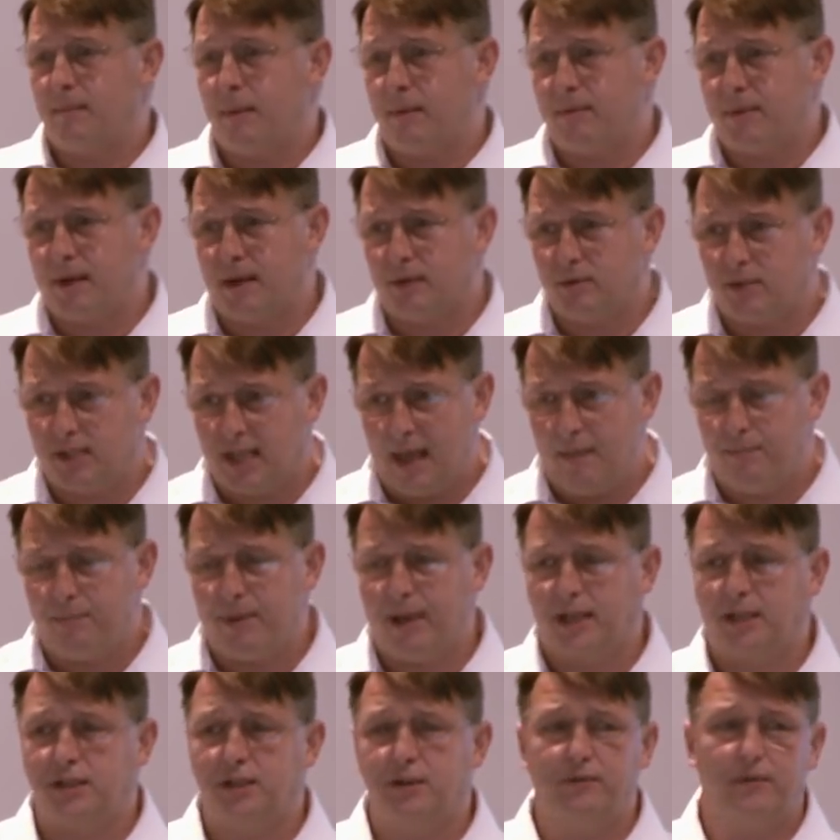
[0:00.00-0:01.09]
Remember that was the
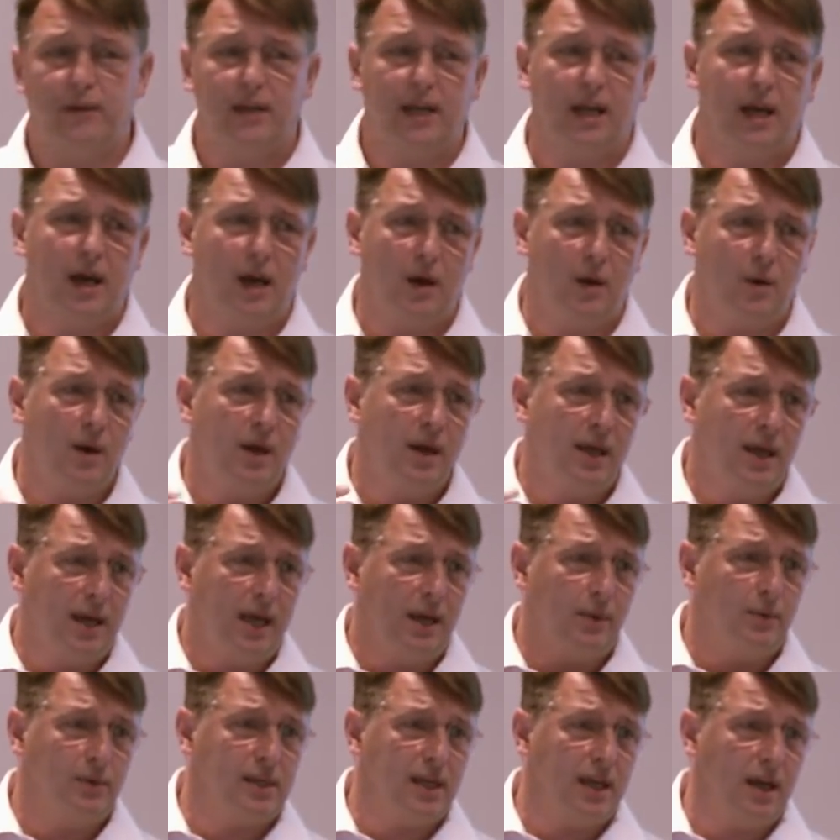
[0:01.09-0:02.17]
MPEG-2 video.
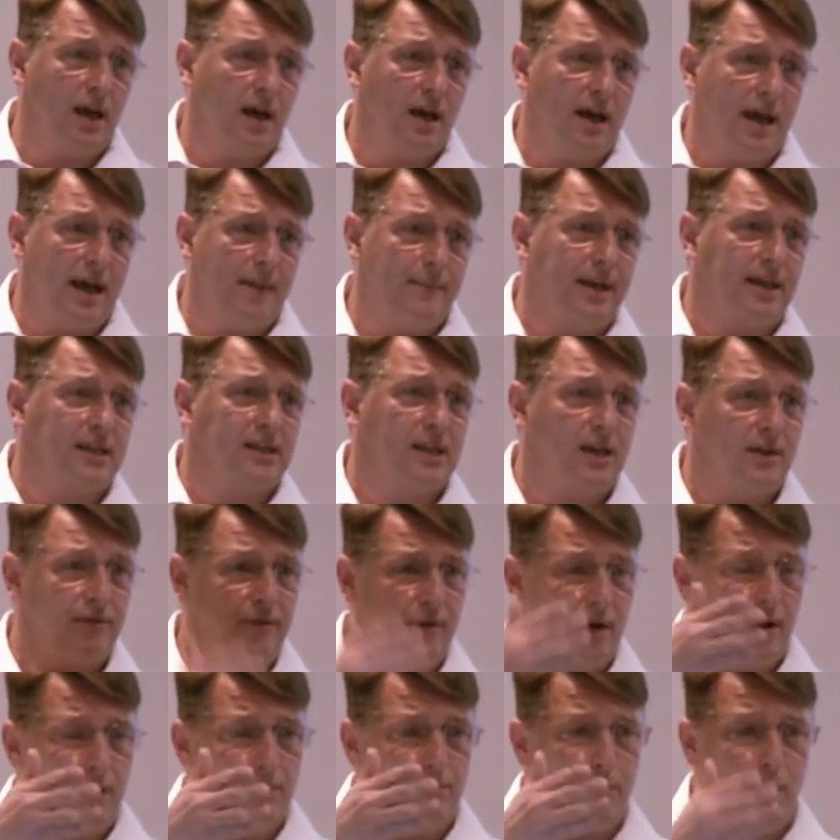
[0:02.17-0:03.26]
It was the
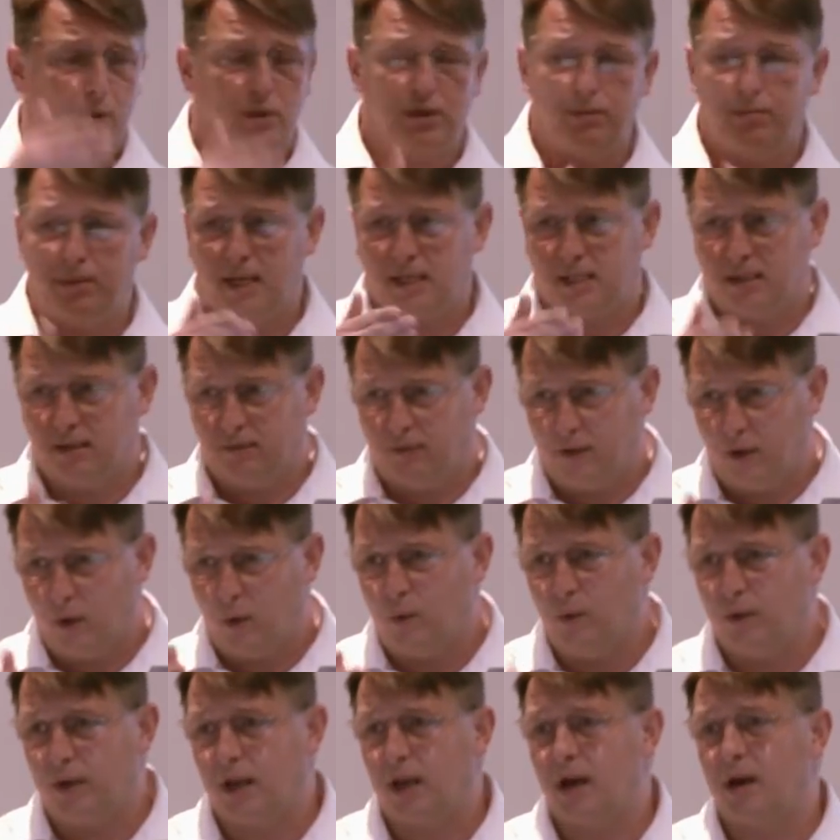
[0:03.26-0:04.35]
MXF multiplexing of the
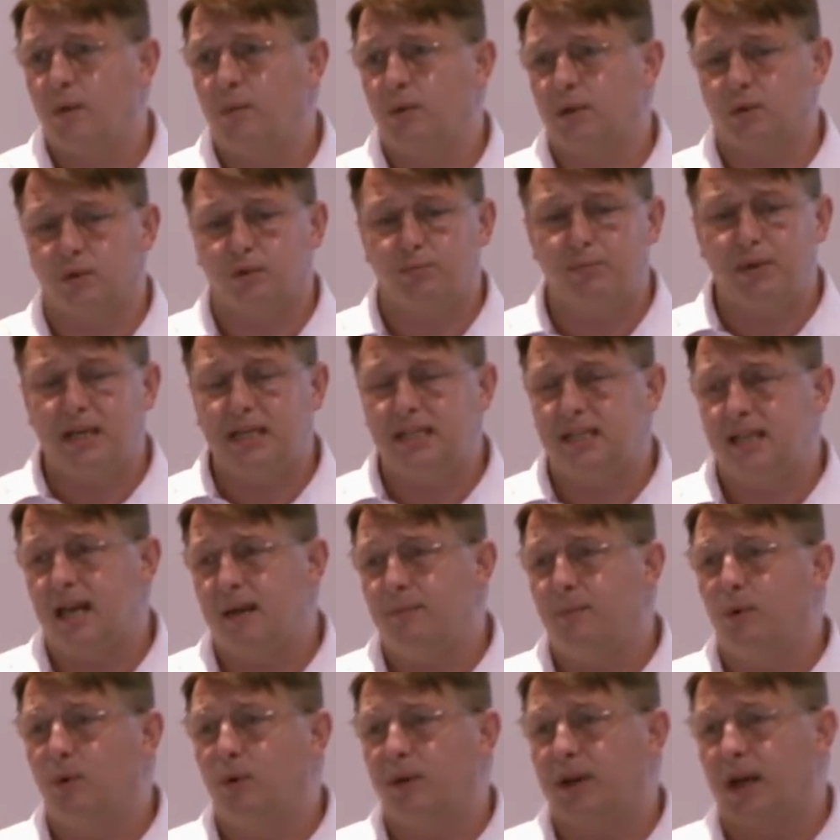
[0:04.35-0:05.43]
audio, which was
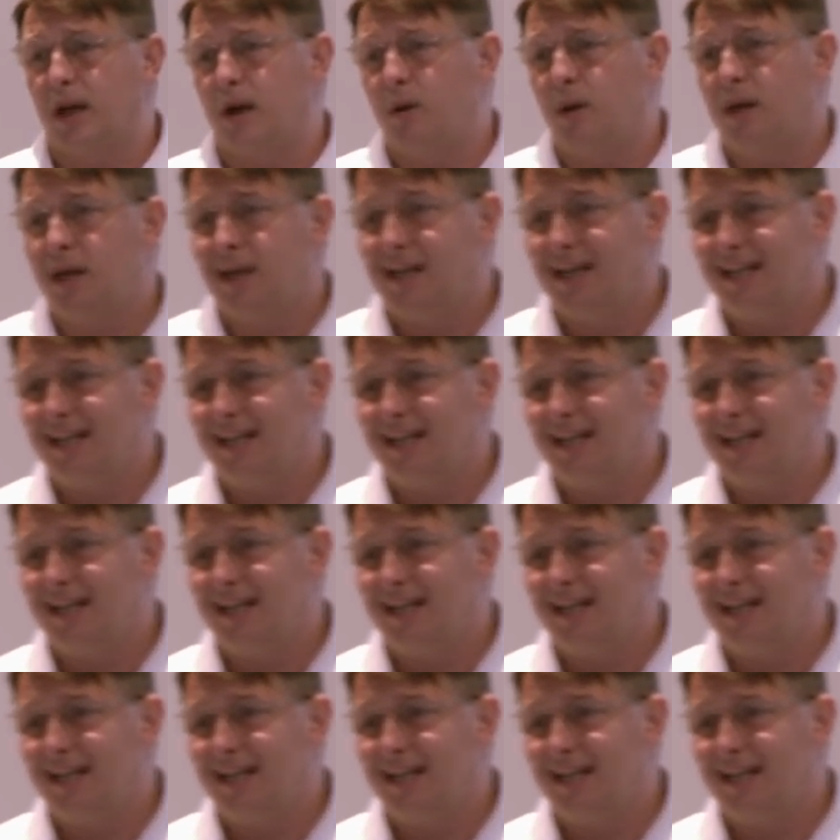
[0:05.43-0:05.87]
PCM audio.